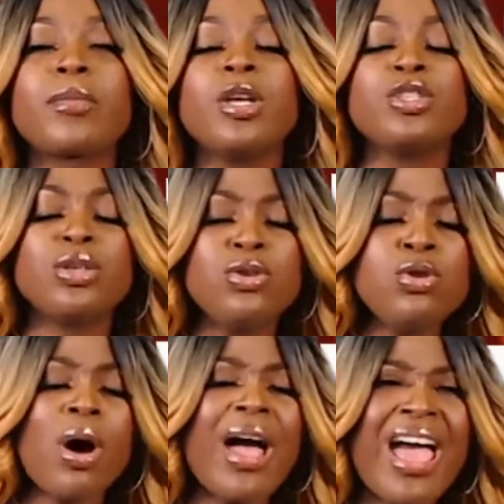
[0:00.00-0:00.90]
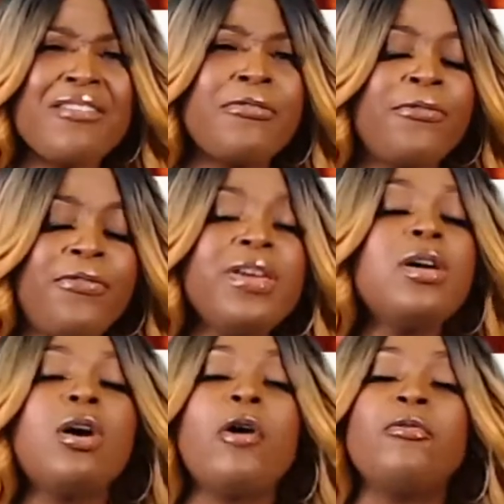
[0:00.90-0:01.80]
To not have
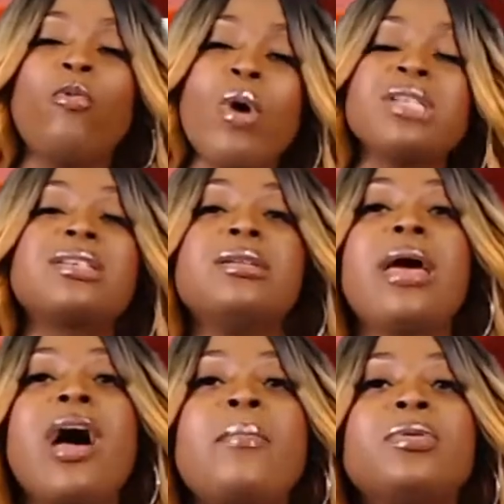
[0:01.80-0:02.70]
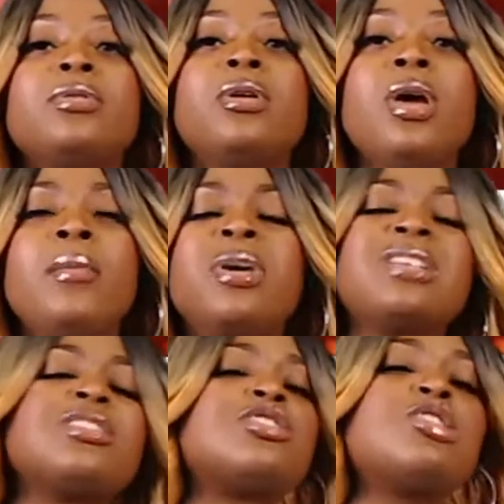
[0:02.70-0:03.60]
fear of what is going to happen,
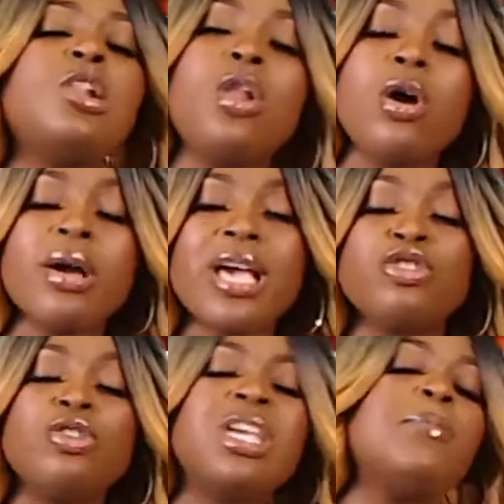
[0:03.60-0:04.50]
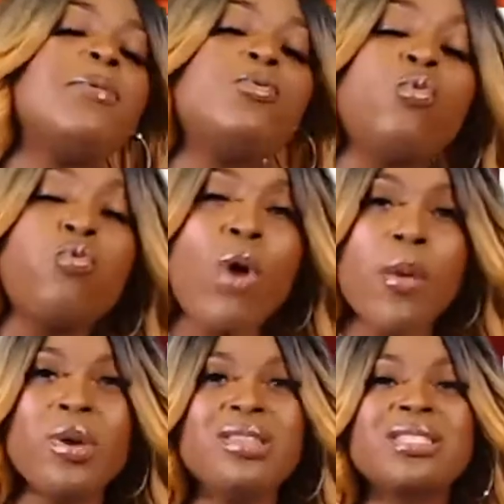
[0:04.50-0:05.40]
because as long as you keep on
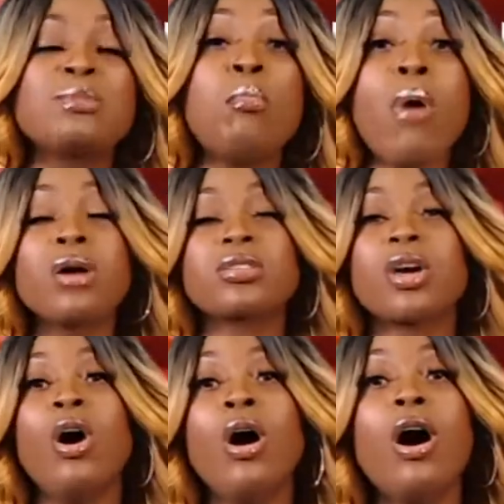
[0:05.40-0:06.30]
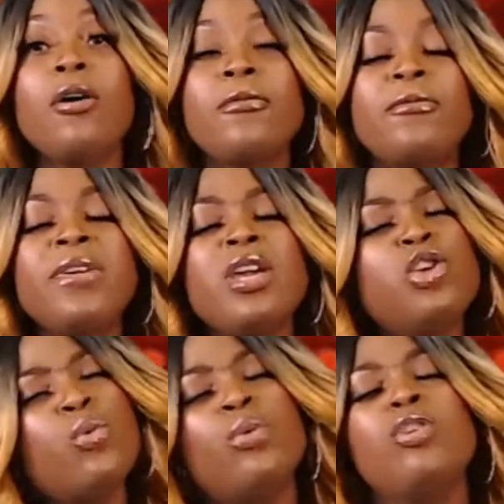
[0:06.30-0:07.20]
wearing this mask of fear,
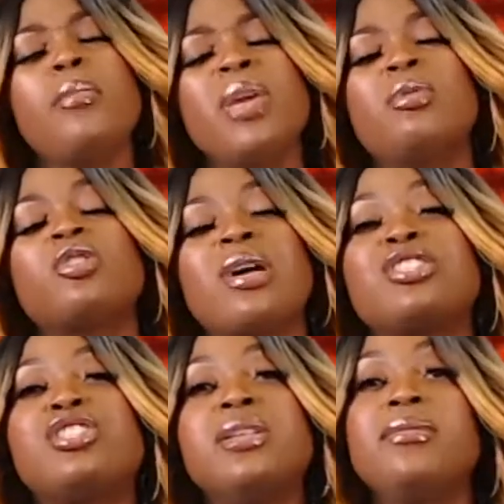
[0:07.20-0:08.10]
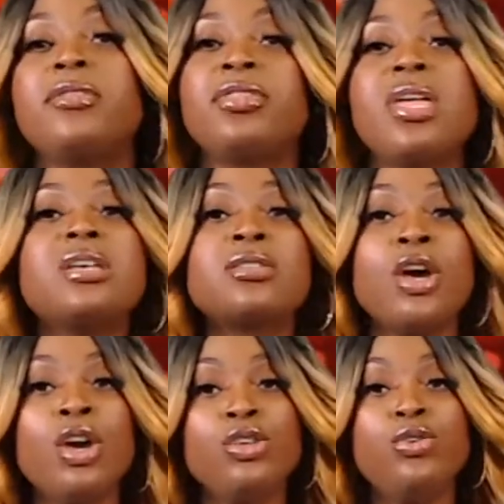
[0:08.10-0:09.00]
you will not be able to achieve the things
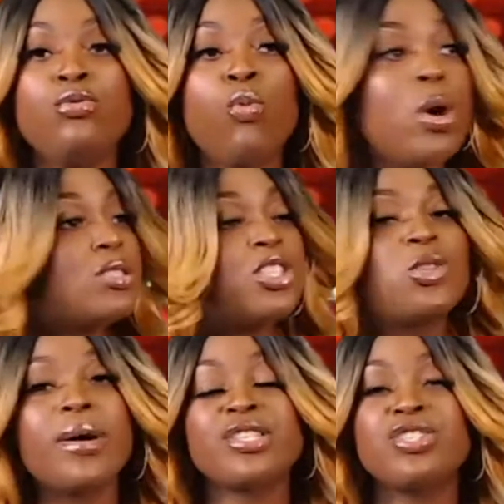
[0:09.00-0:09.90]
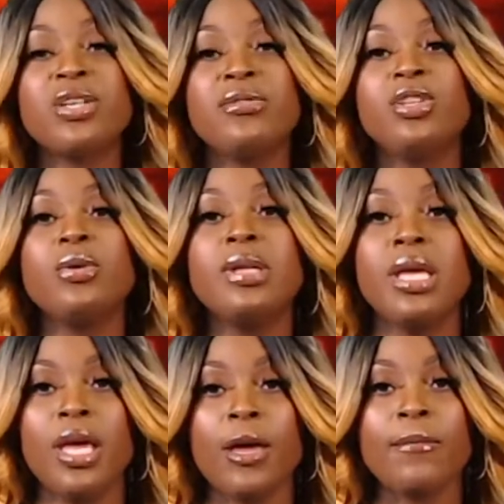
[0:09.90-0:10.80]
you wanted to achieve during the
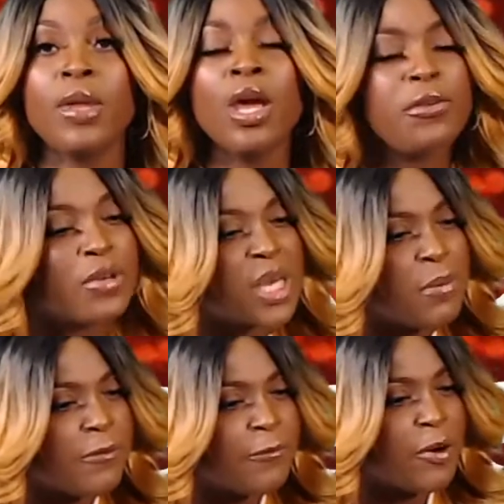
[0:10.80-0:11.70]
year. If you keep on